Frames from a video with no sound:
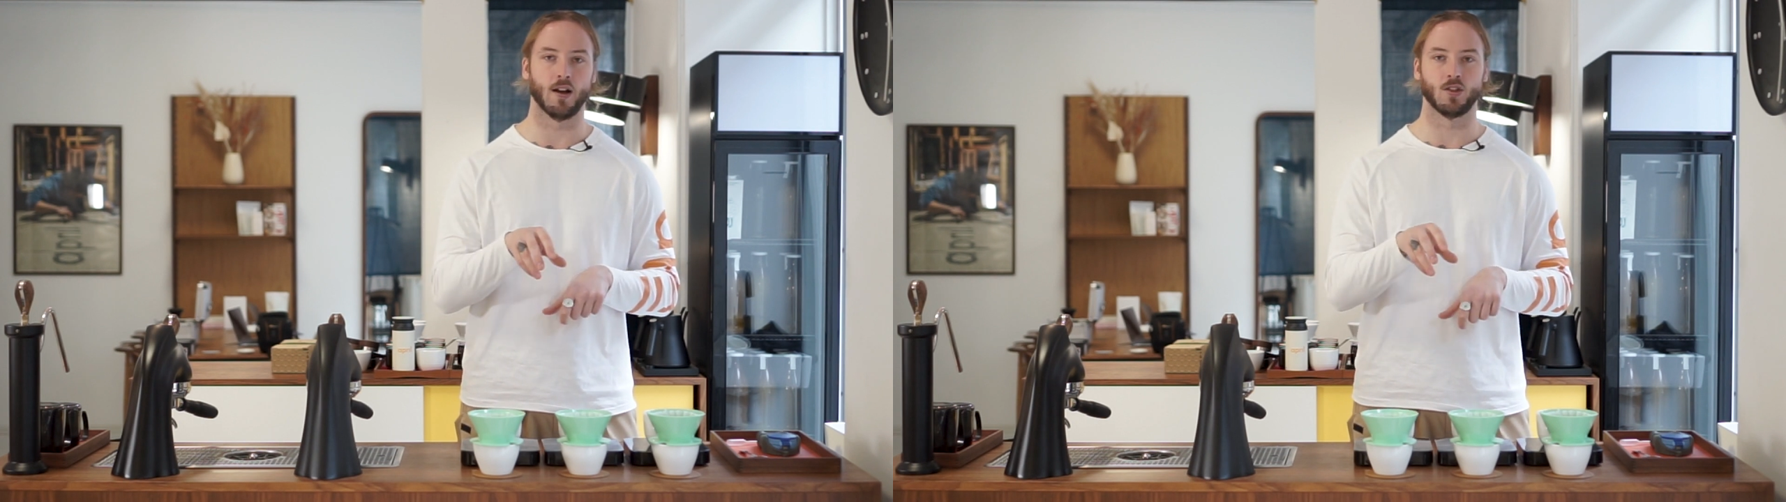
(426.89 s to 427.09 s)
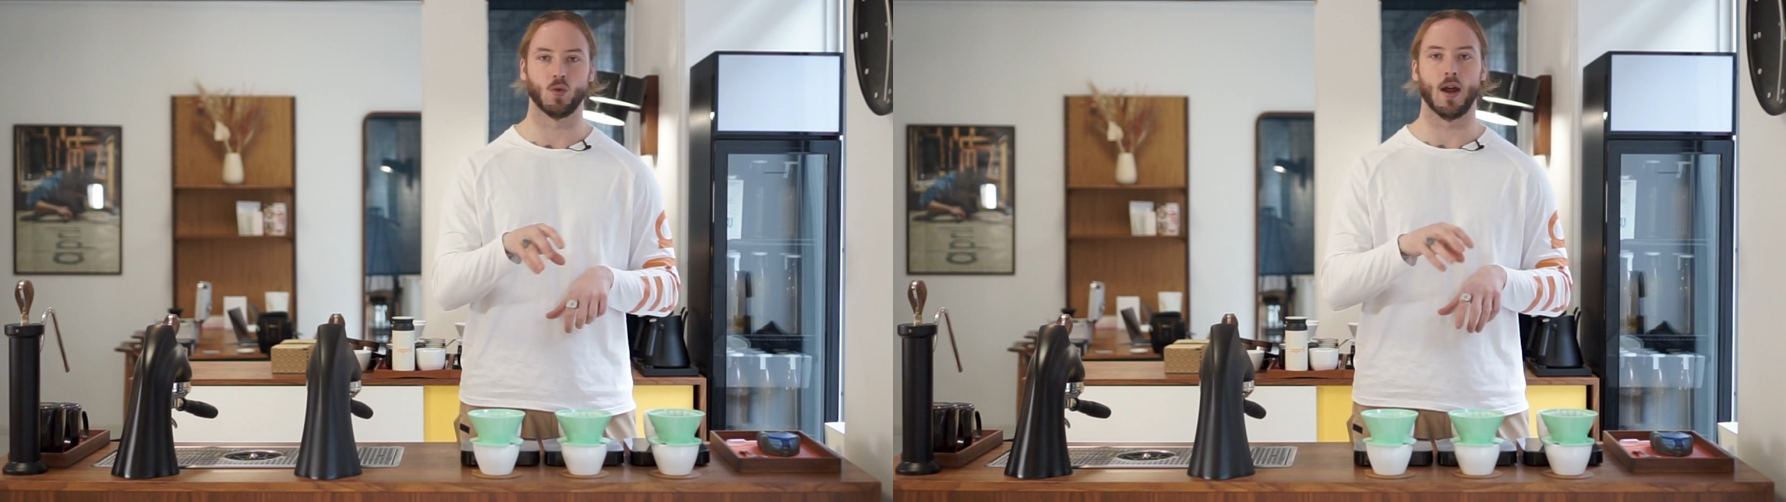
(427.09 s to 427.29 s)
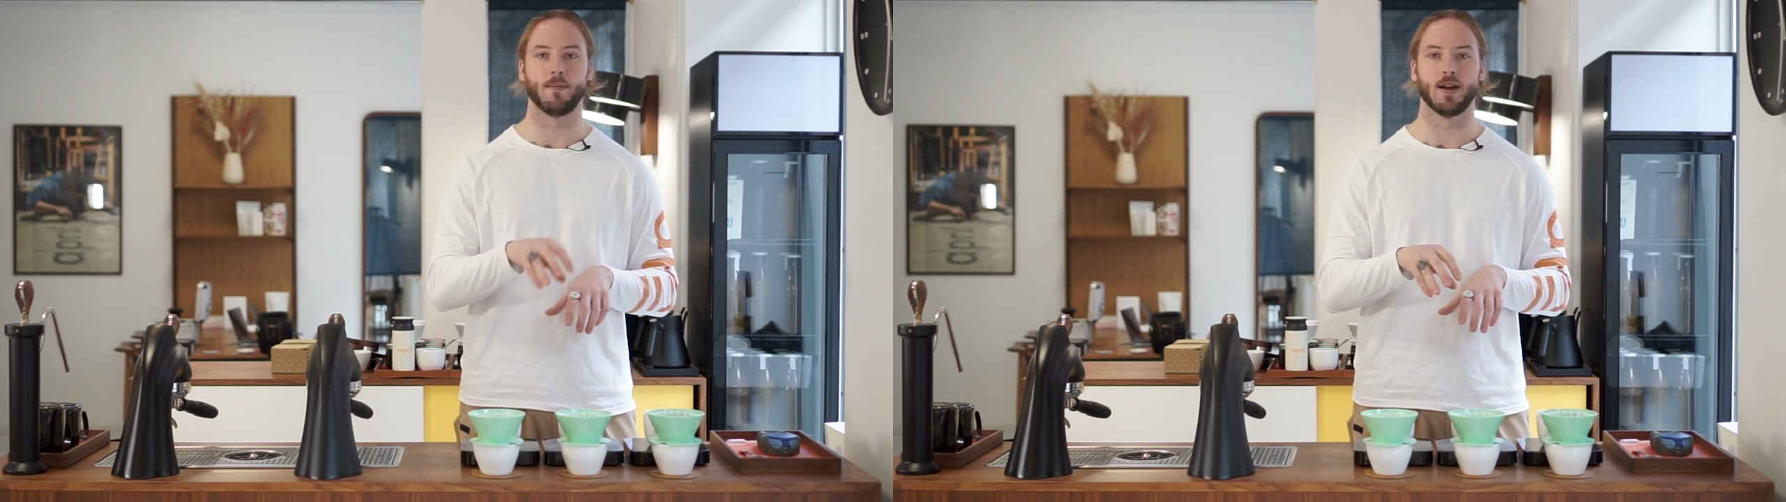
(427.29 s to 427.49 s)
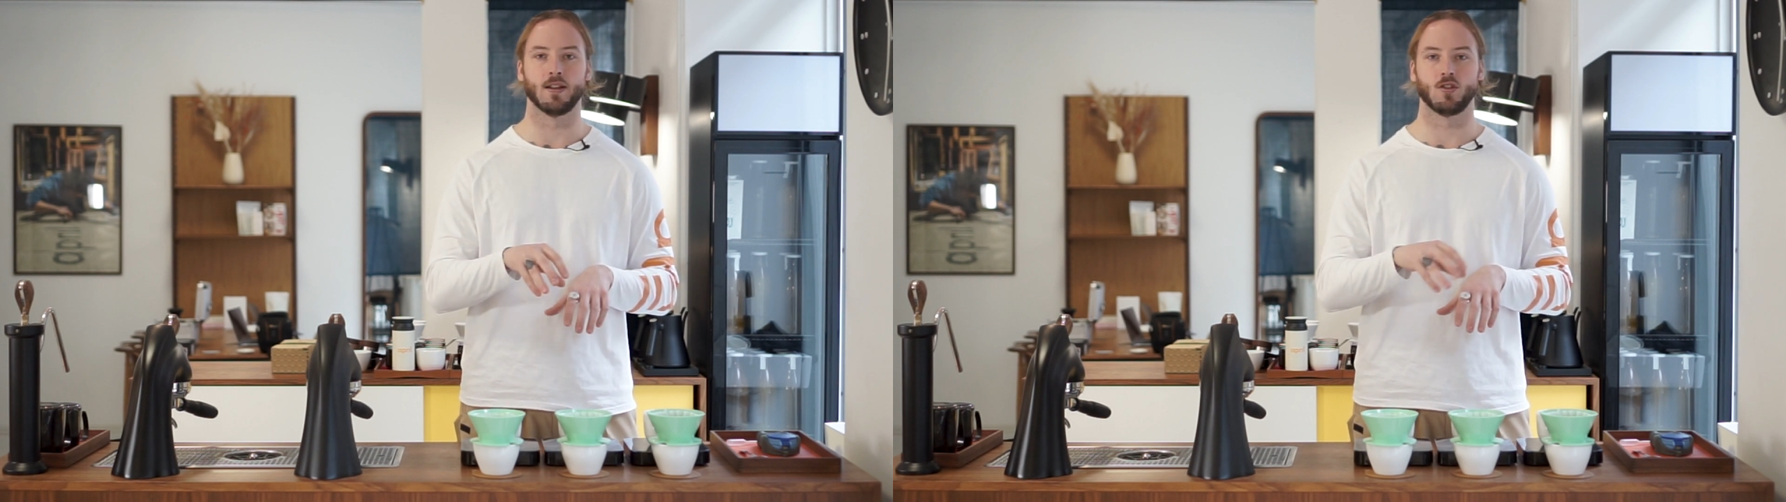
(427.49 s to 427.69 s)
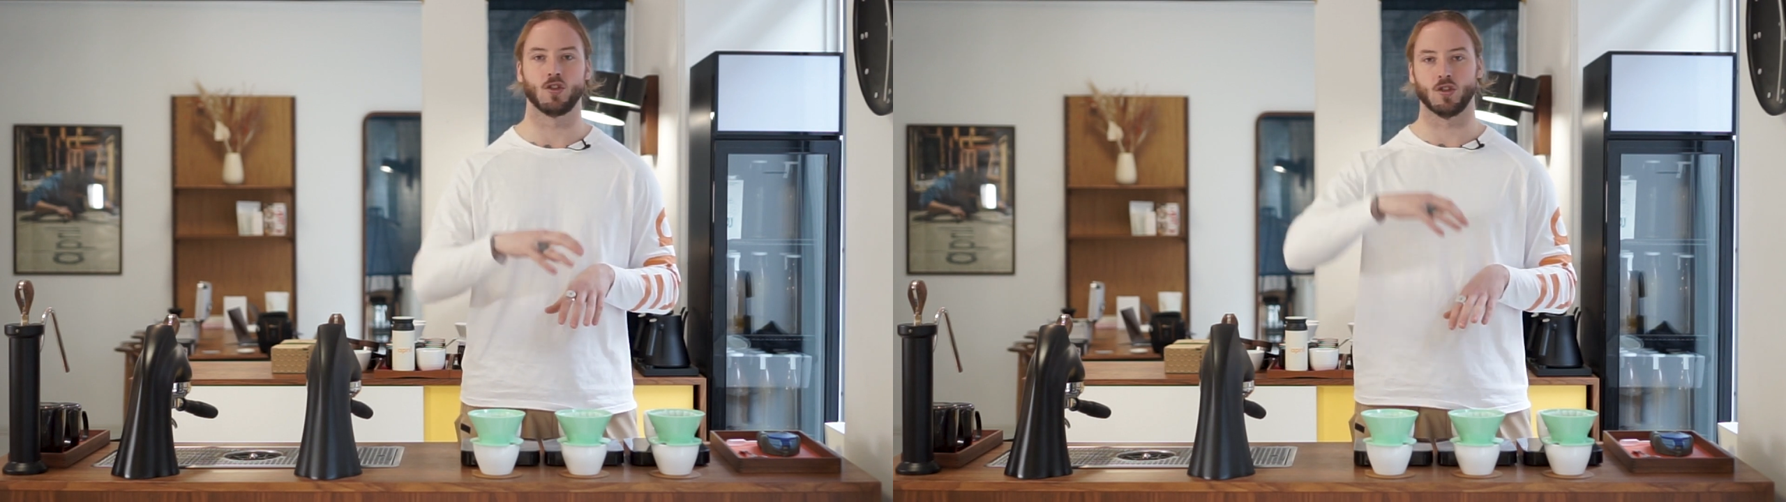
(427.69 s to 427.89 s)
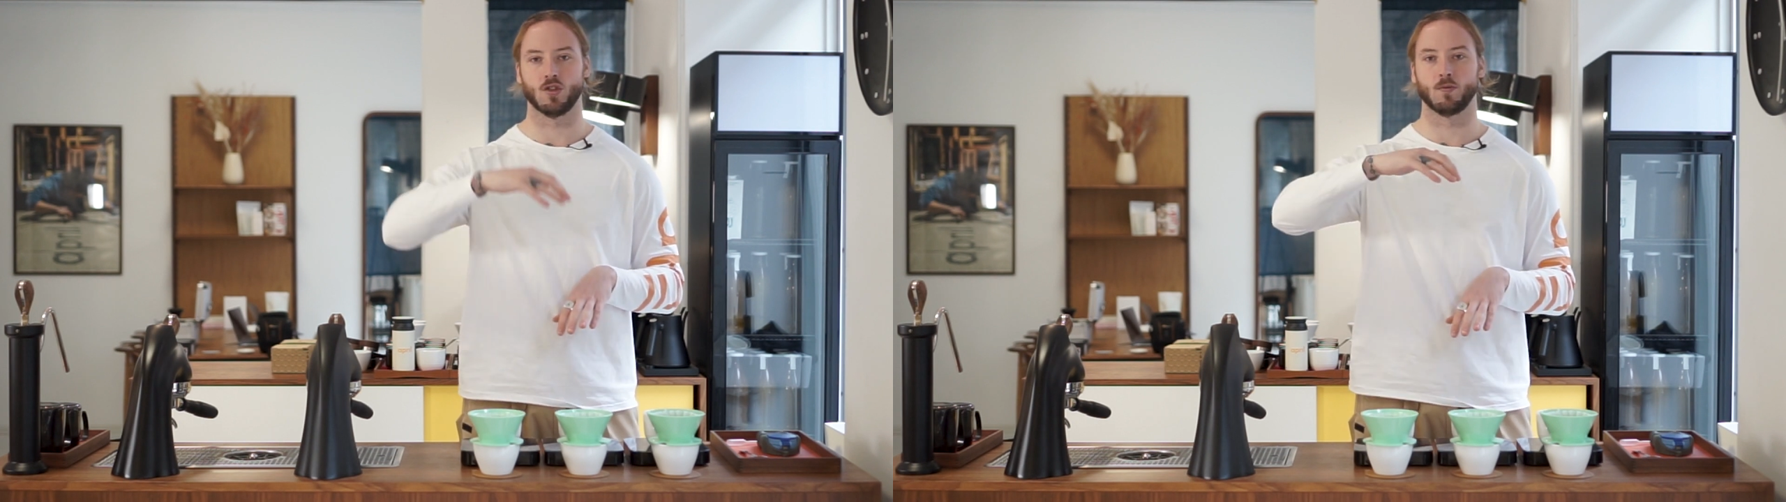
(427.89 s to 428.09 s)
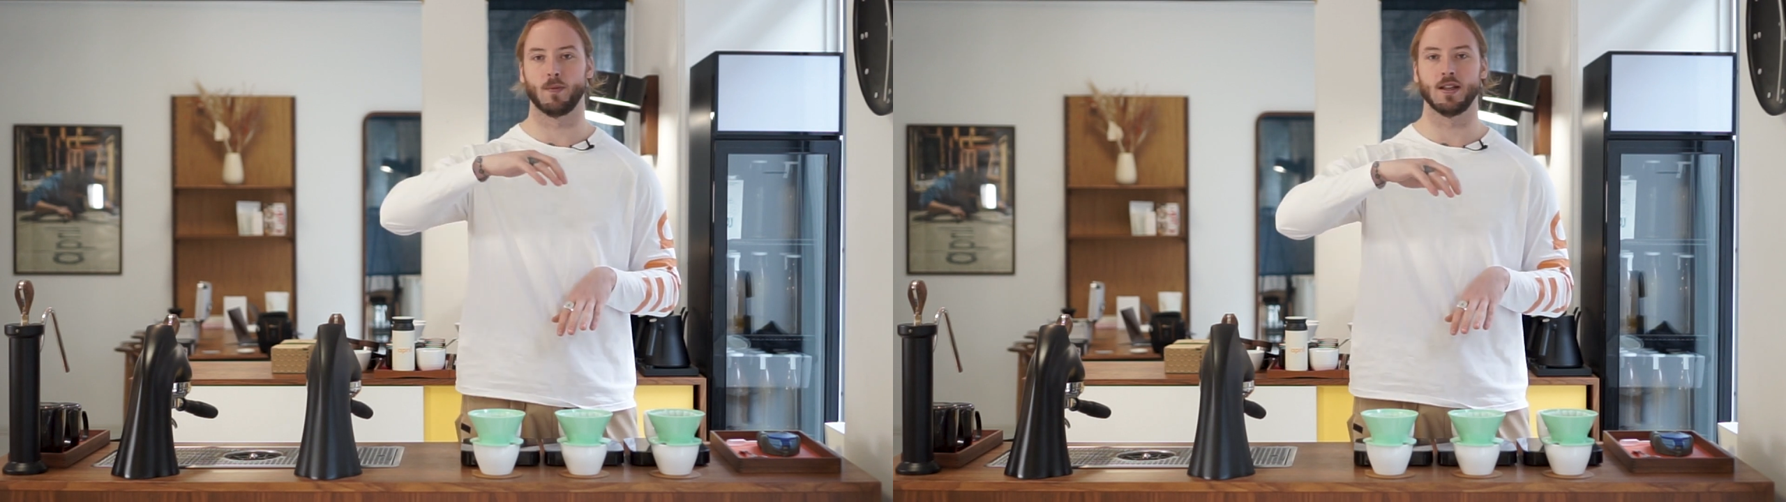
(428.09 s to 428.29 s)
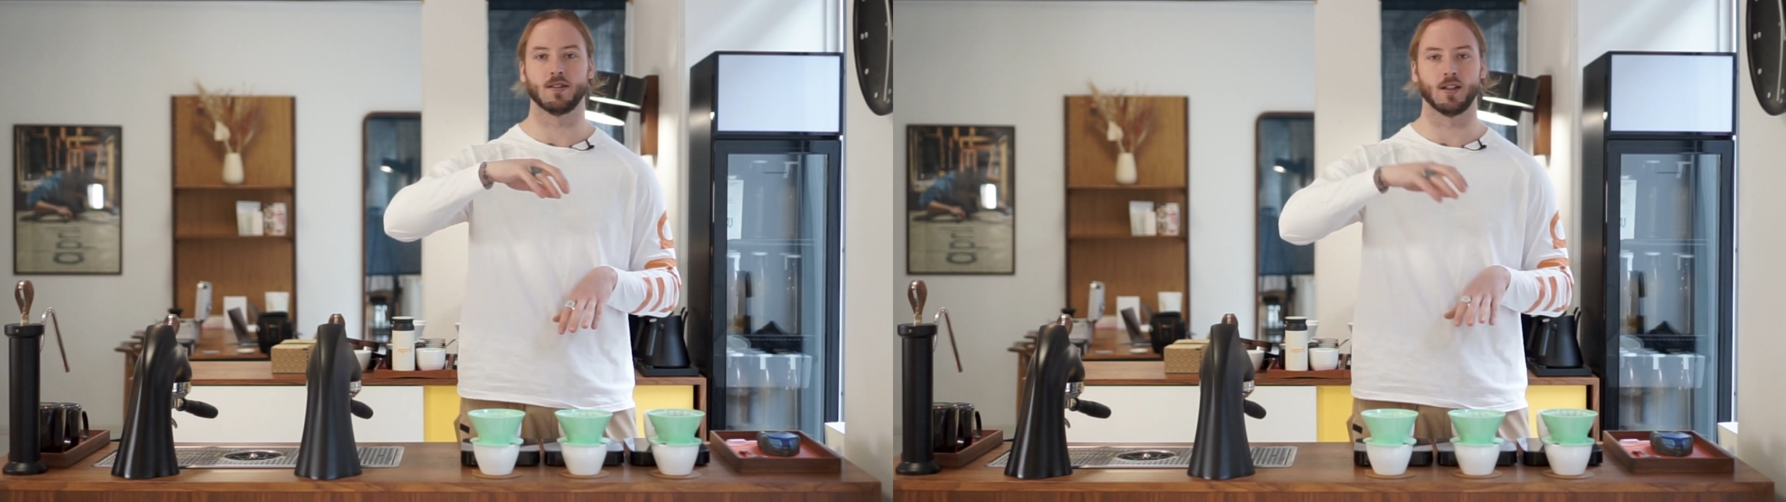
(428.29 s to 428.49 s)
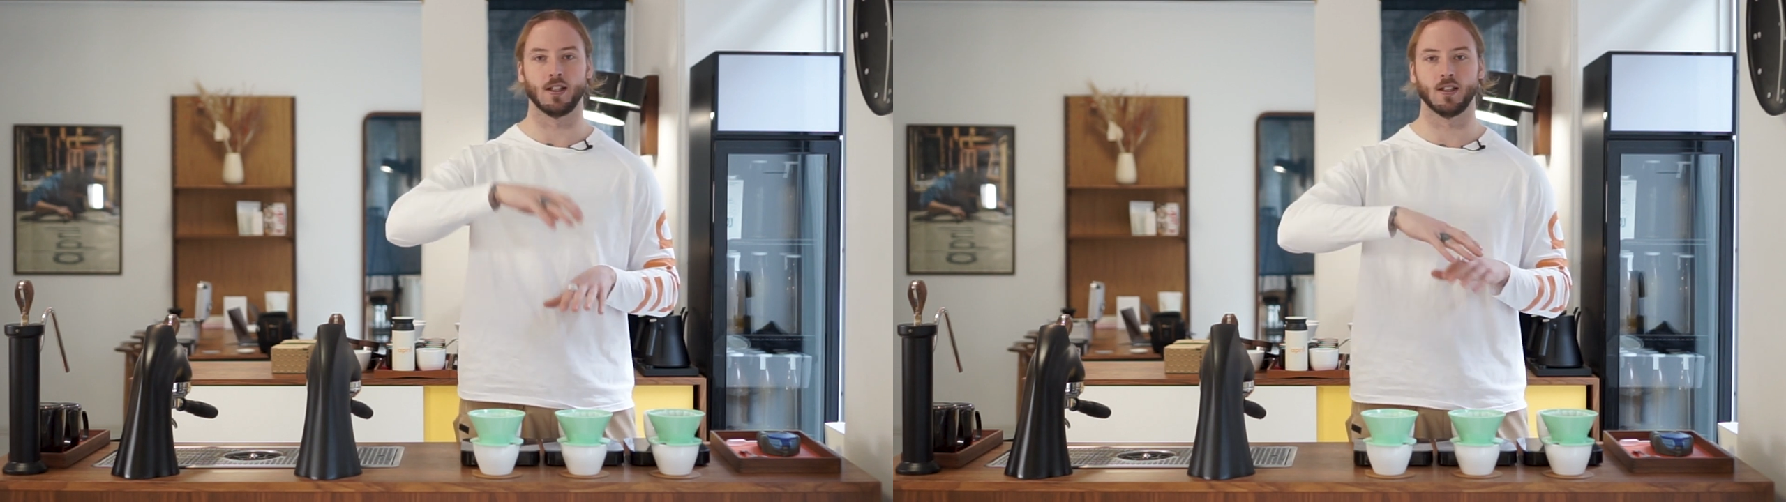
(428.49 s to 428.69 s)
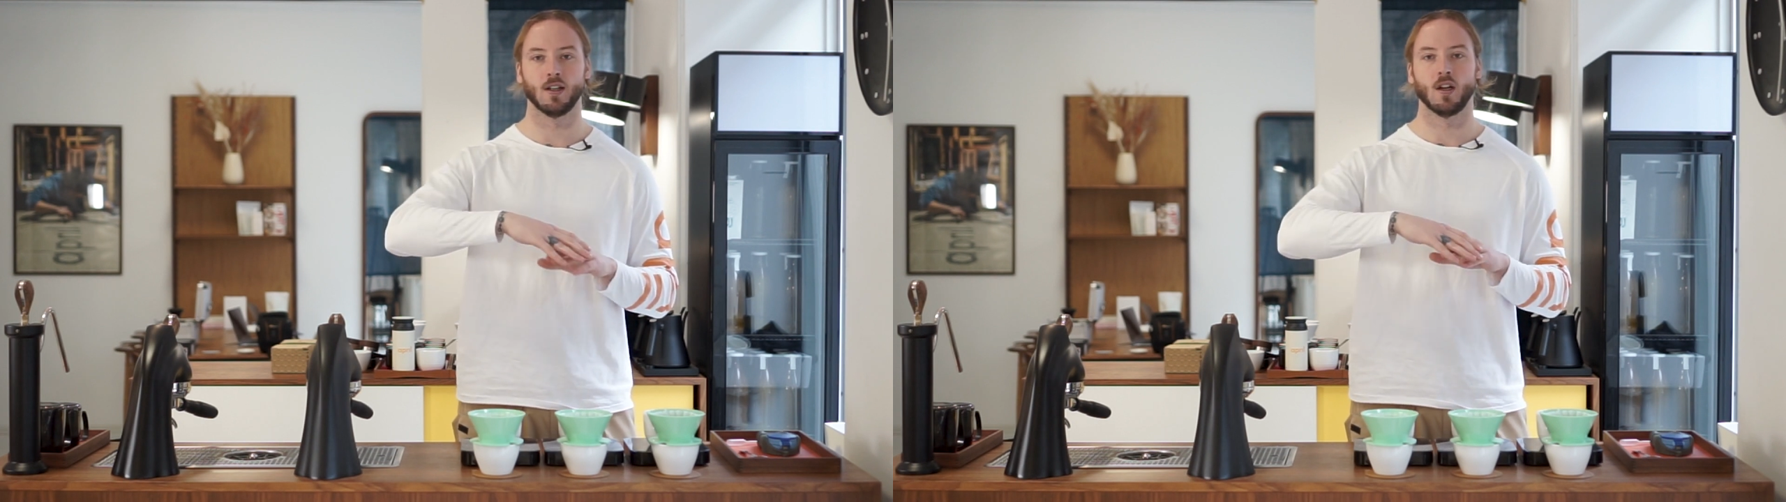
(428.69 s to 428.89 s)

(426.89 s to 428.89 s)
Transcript: of dry beds just basically